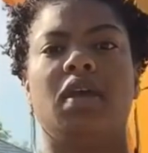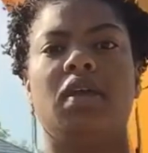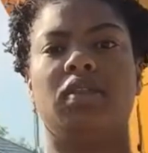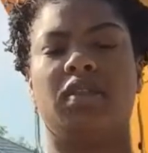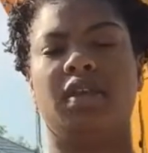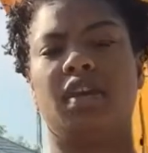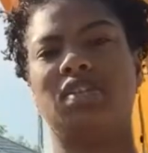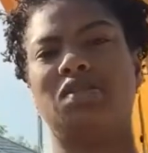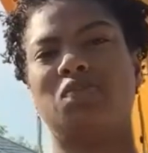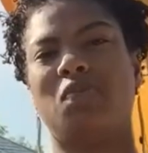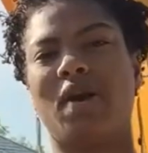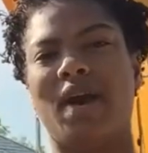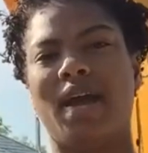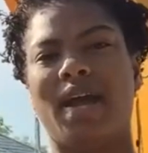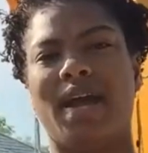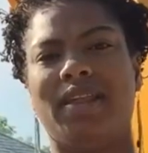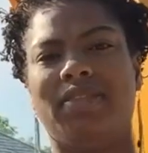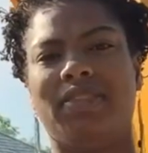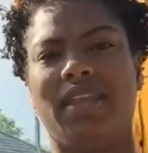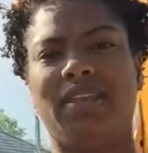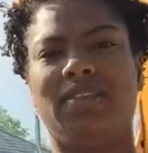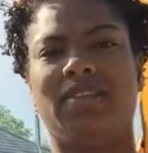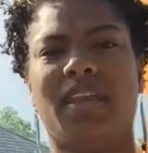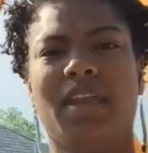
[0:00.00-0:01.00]
That's why I
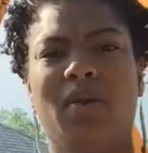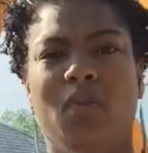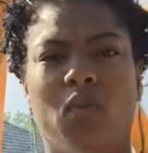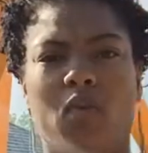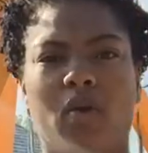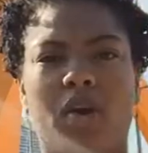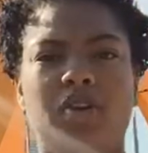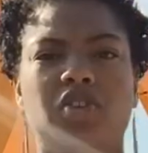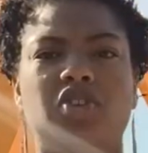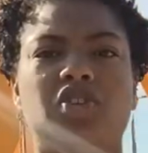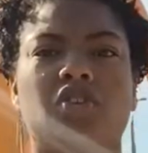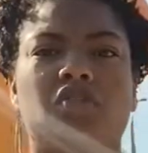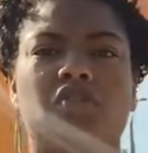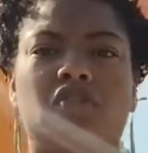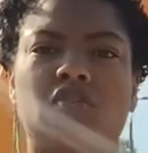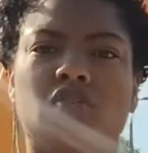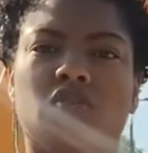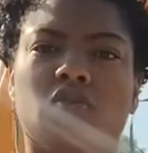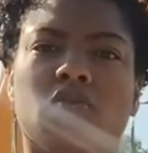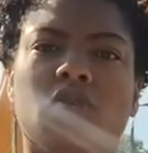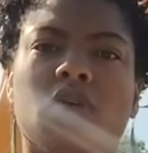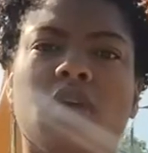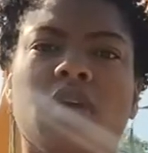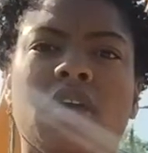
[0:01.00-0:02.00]
think they want you
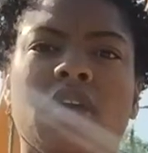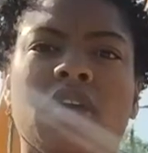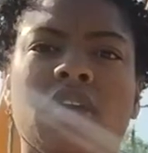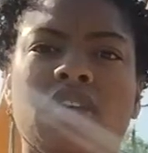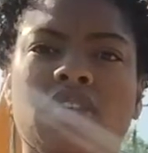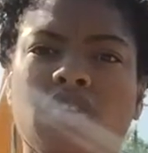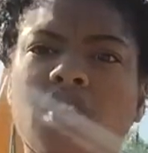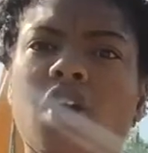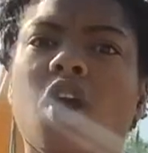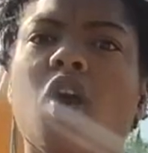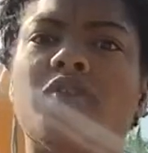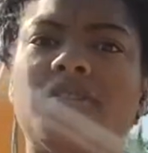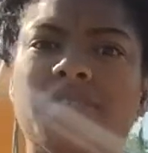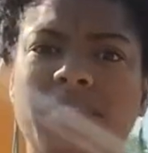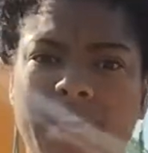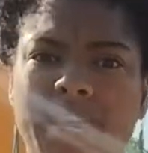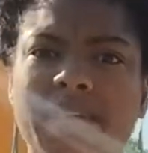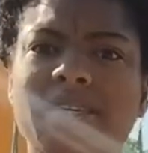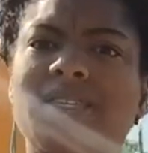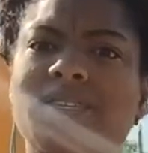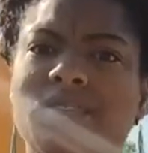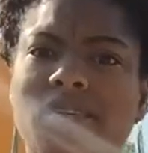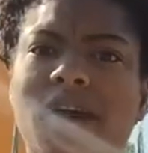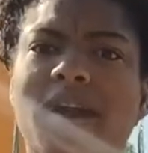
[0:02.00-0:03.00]
to, you know,
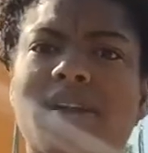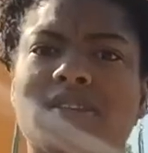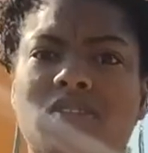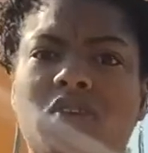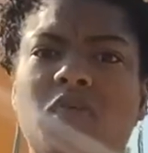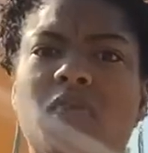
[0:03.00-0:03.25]
test locks.